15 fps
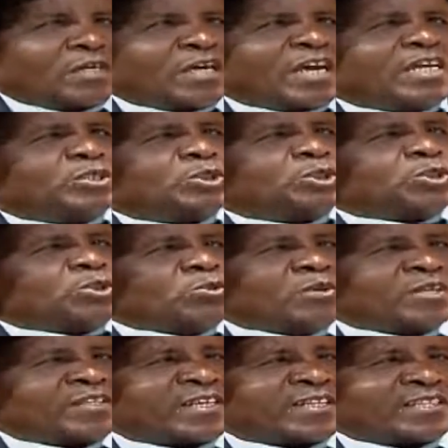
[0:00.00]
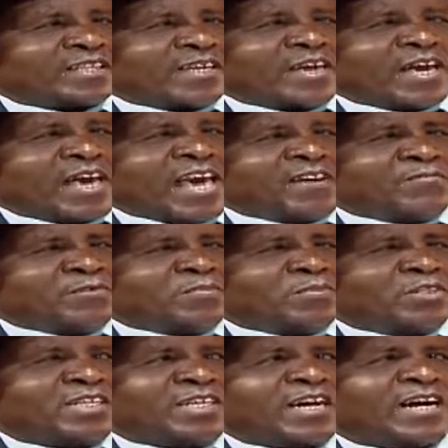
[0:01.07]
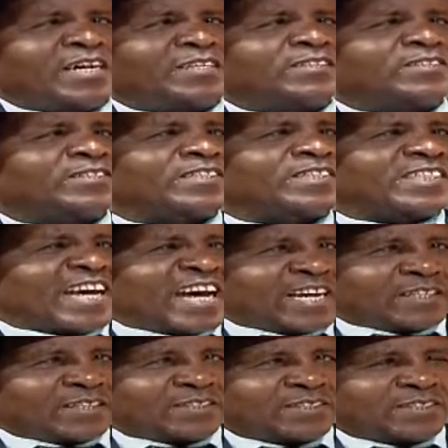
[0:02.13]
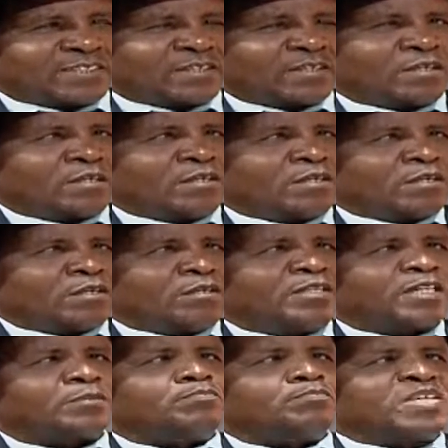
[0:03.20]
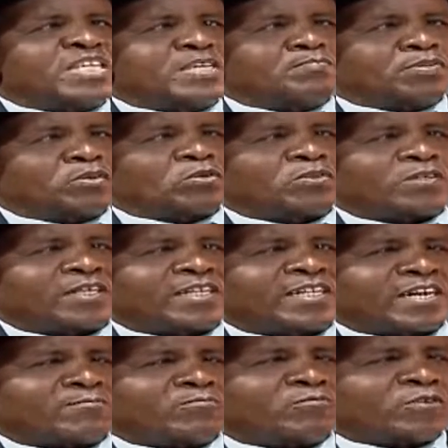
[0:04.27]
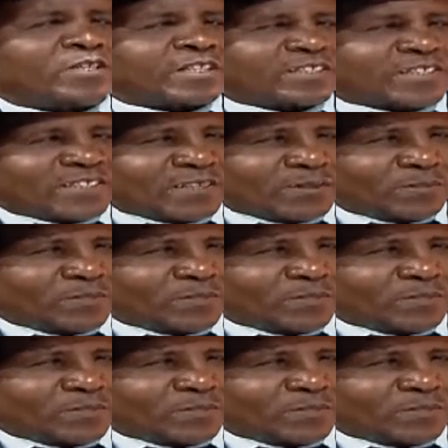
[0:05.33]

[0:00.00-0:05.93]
ensure that everybody understands that people come first.